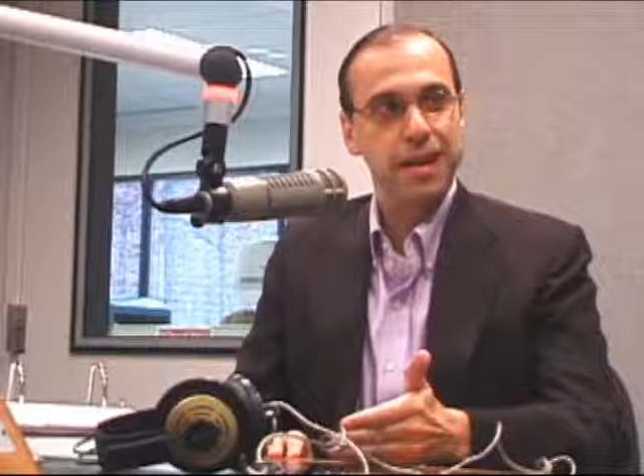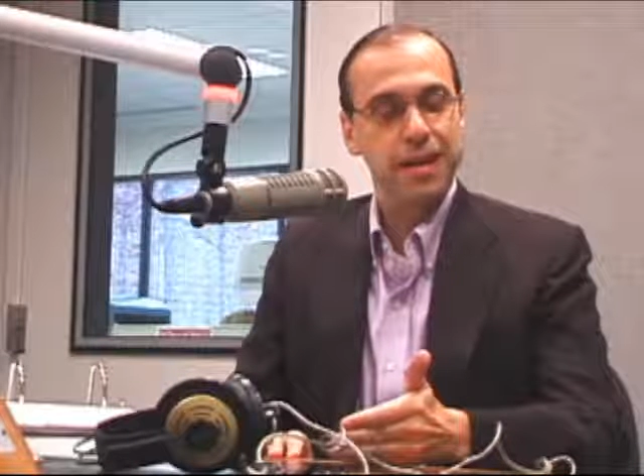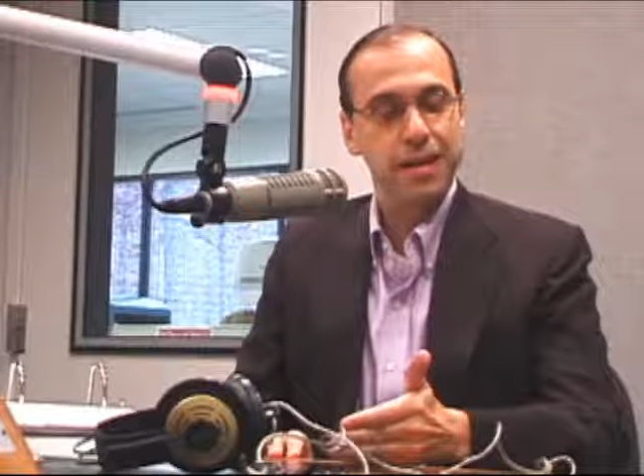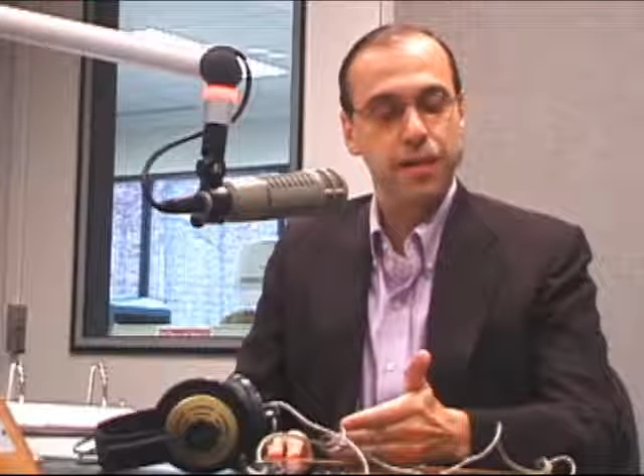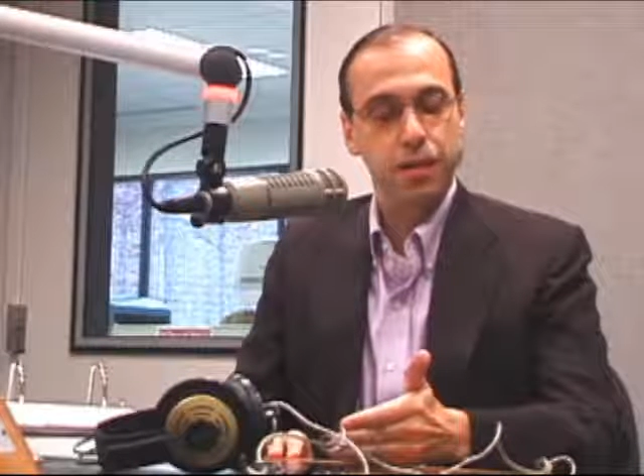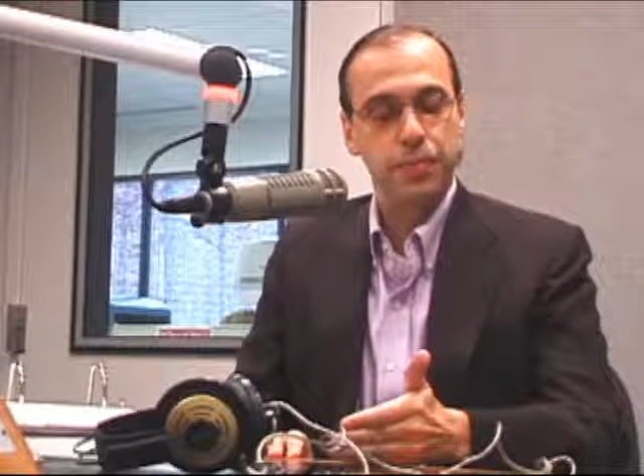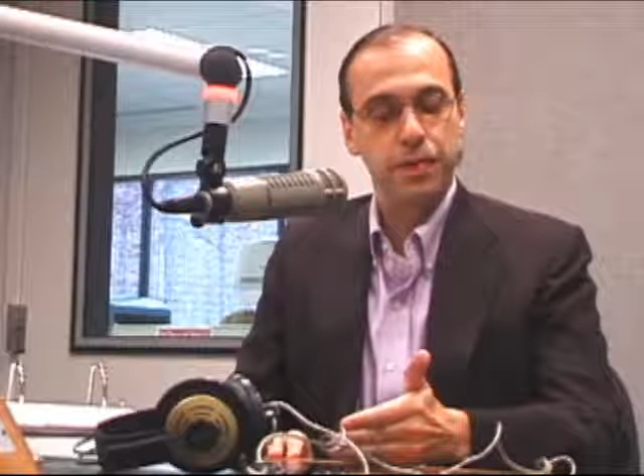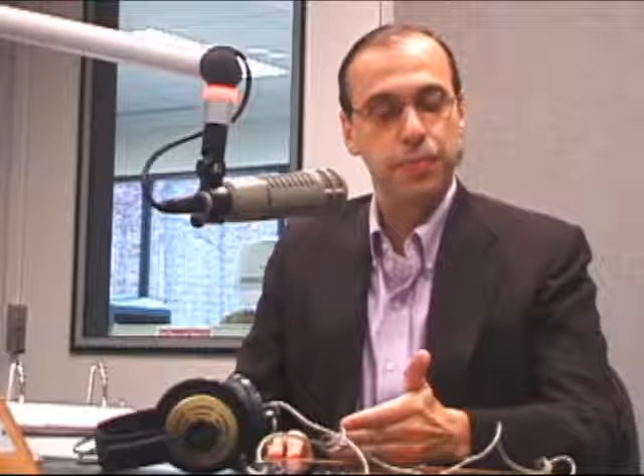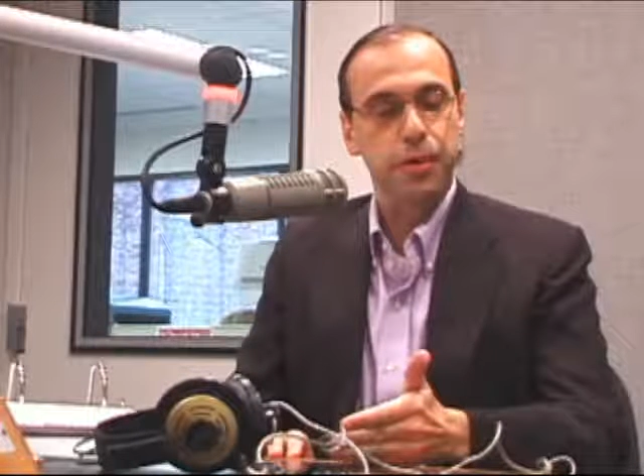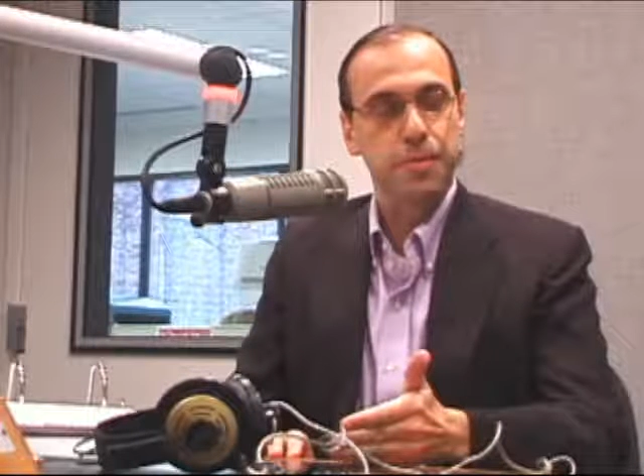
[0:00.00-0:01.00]
and they're
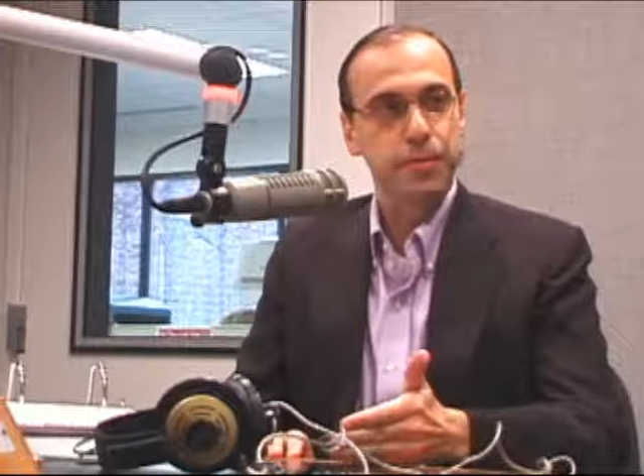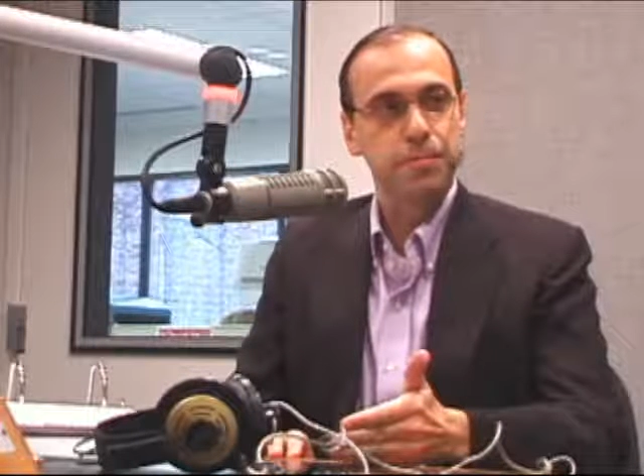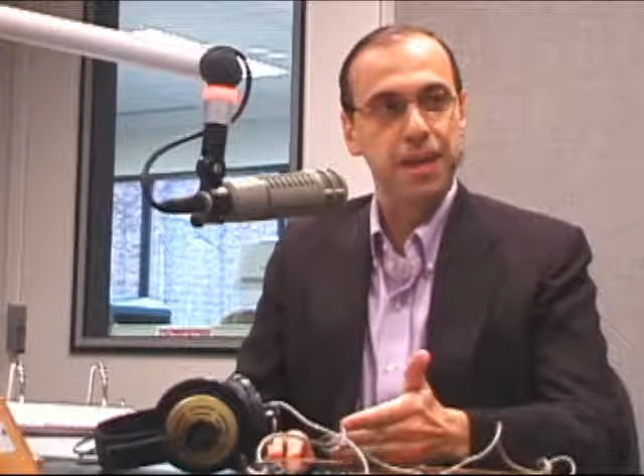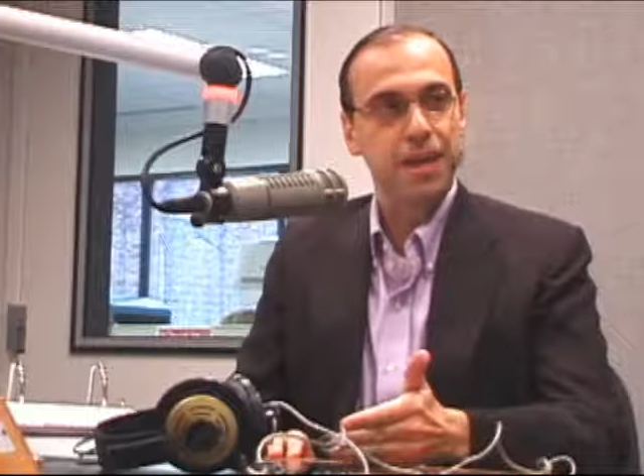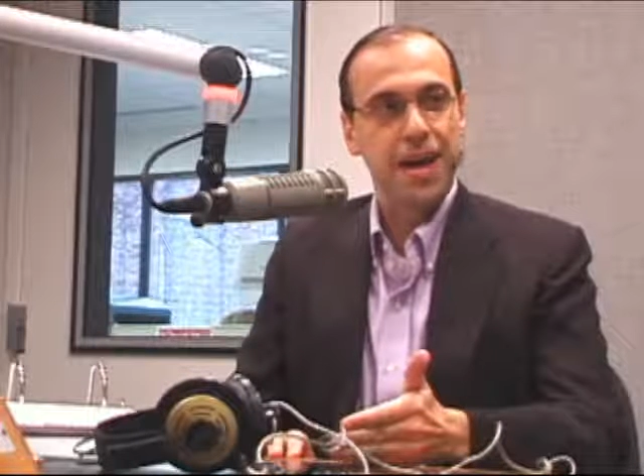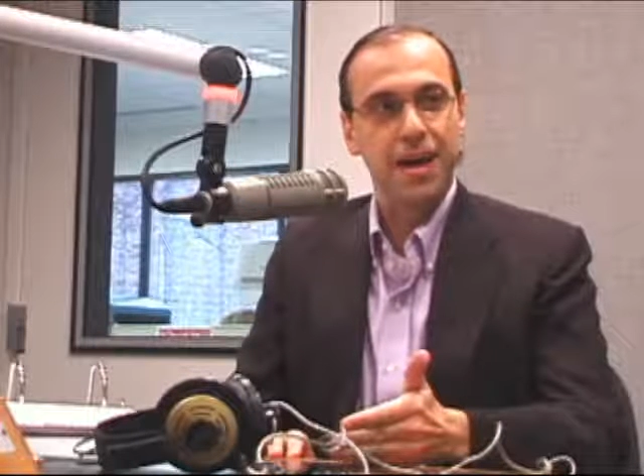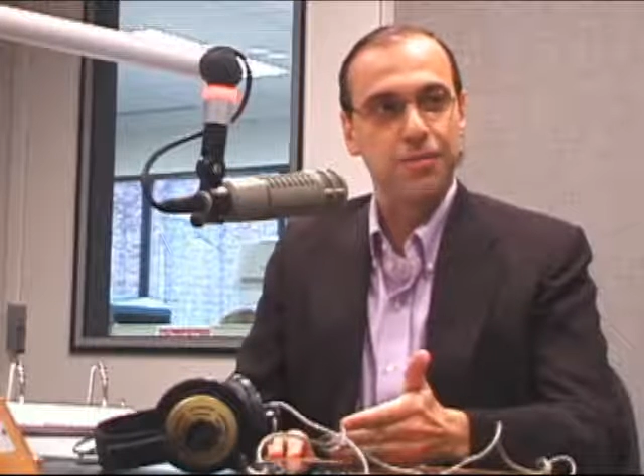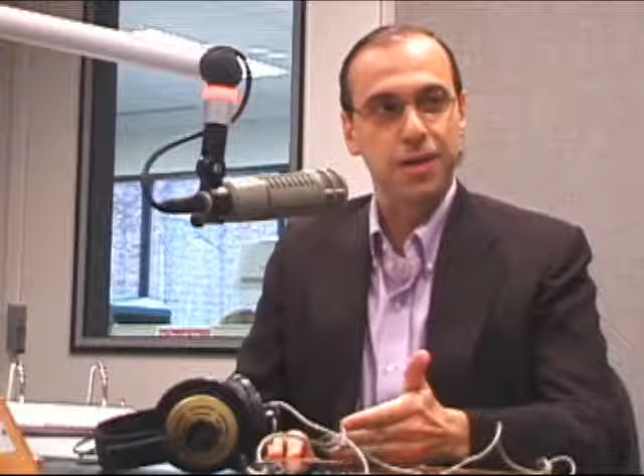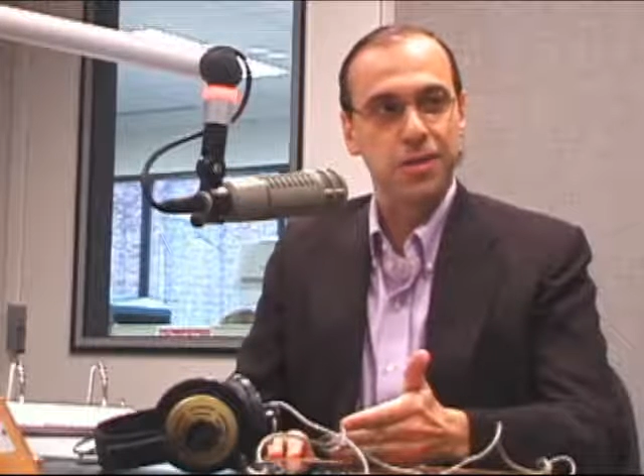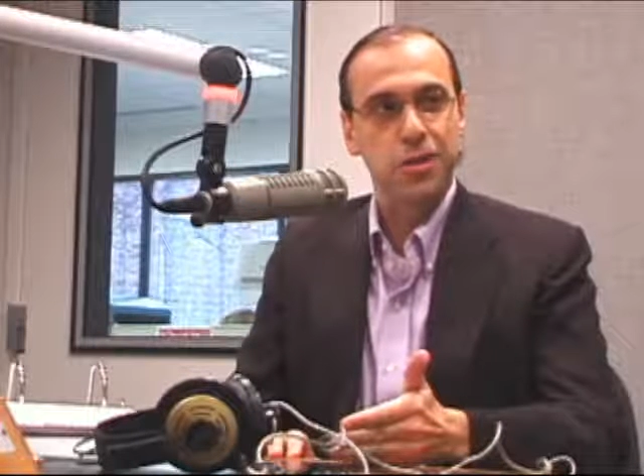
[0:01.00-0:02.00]
helping to prop up the
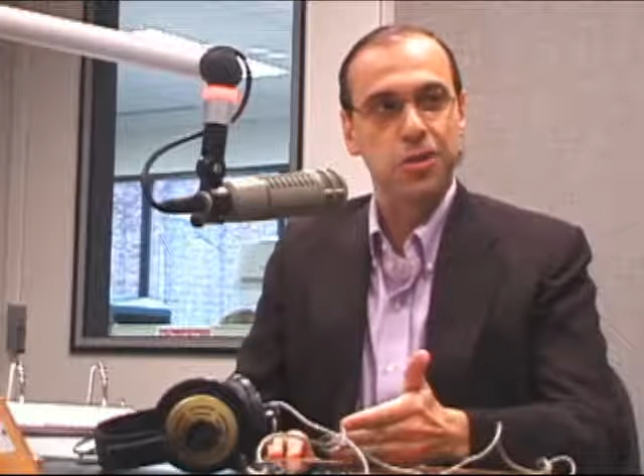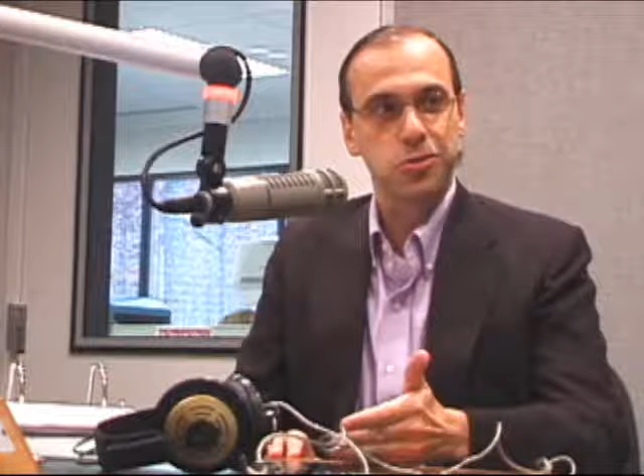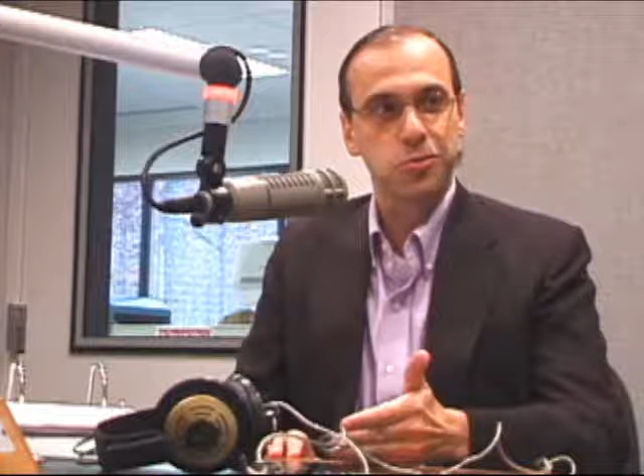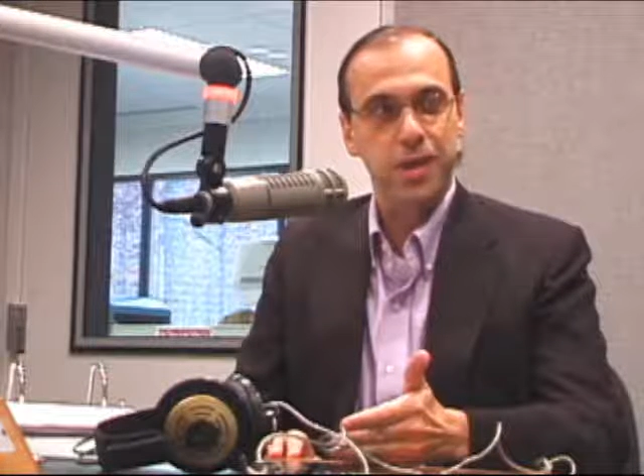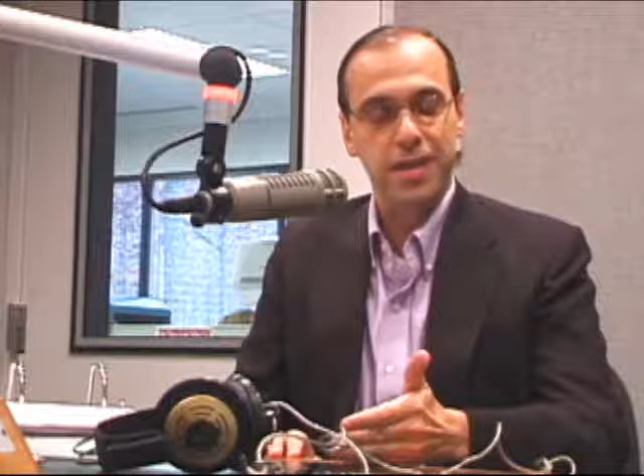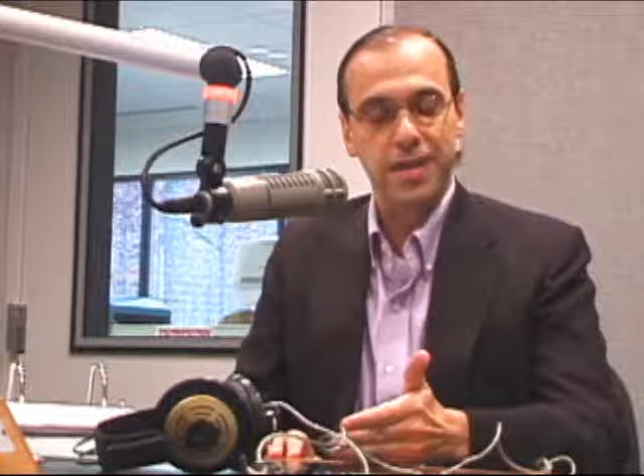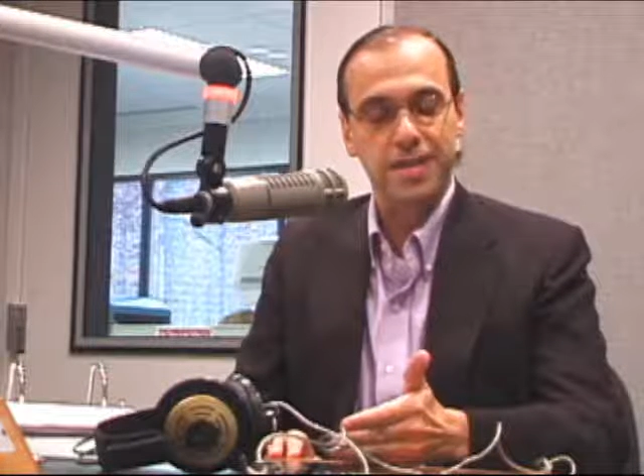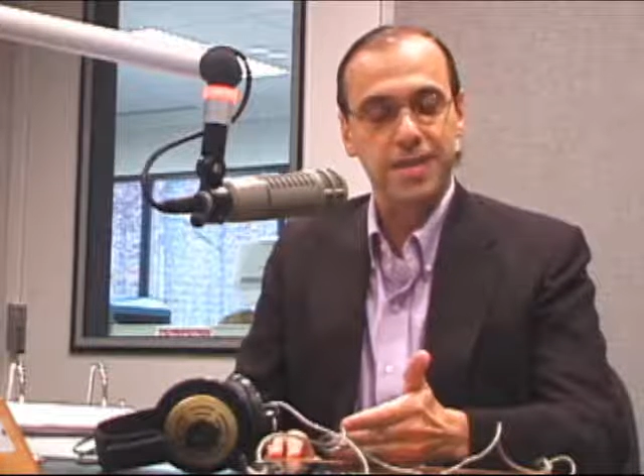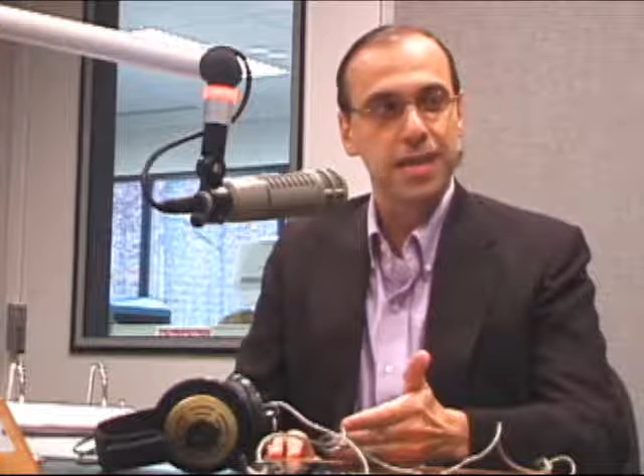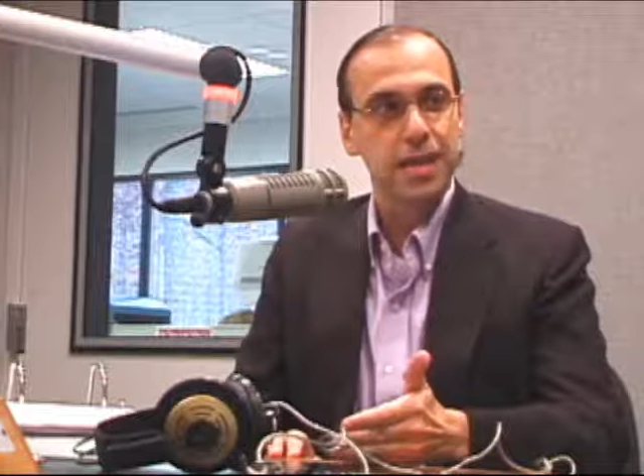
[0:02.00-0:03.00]
economy in large
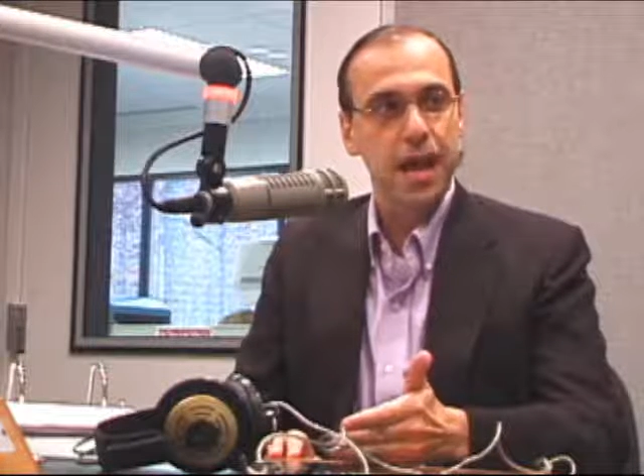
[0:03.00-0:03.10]
ways,